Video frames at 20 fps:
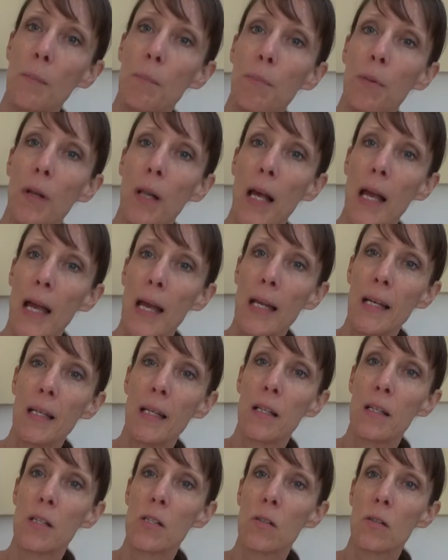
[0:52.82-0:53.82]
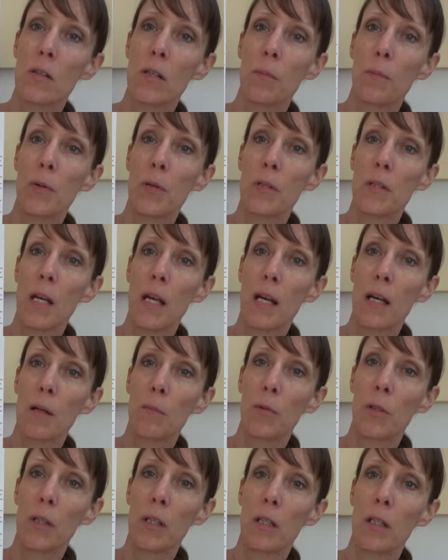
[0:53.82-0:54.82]
blank, so you put the
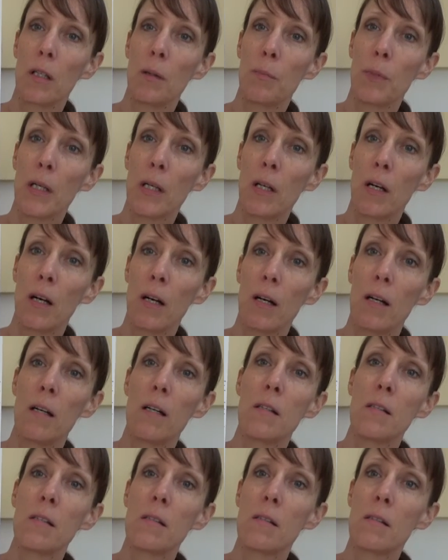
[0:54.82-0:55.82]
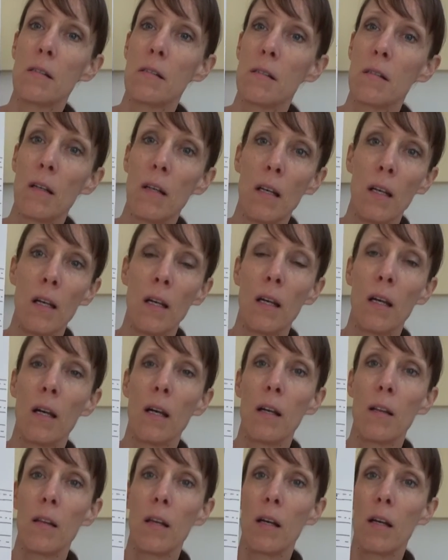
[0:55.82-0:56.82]
animal here because,
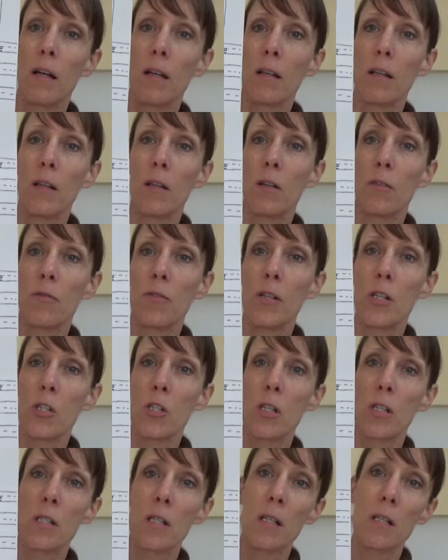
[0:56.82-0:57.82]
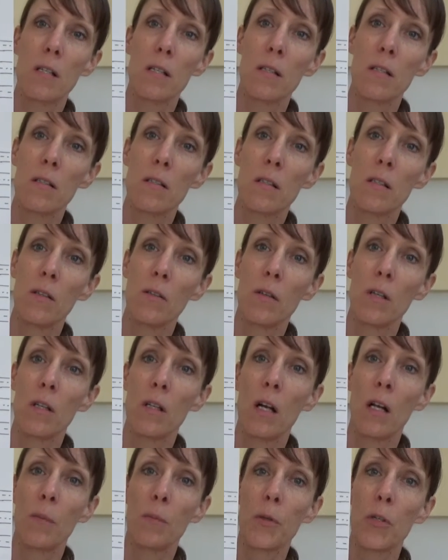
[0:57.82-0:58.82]
and then, you know, finish the sentence, and you can
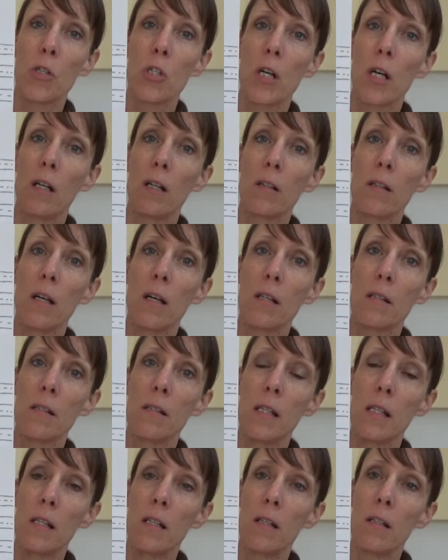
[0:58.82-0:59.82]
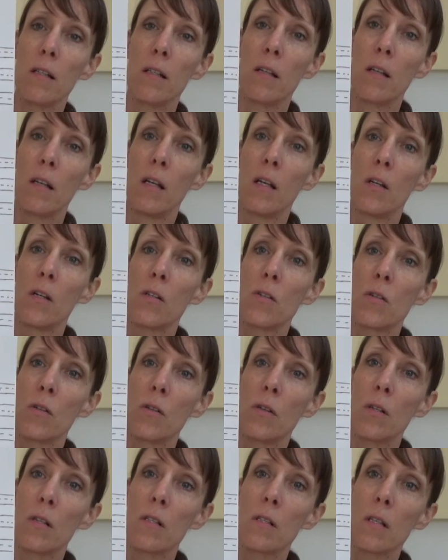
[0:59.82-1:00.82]
help your child as needed. So
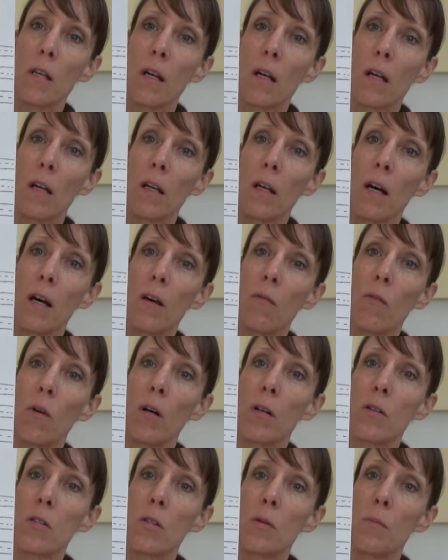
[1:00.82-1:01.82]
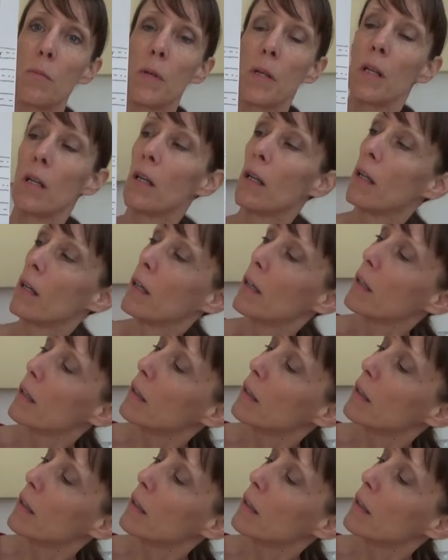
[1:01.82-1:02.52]
you could say, I want to be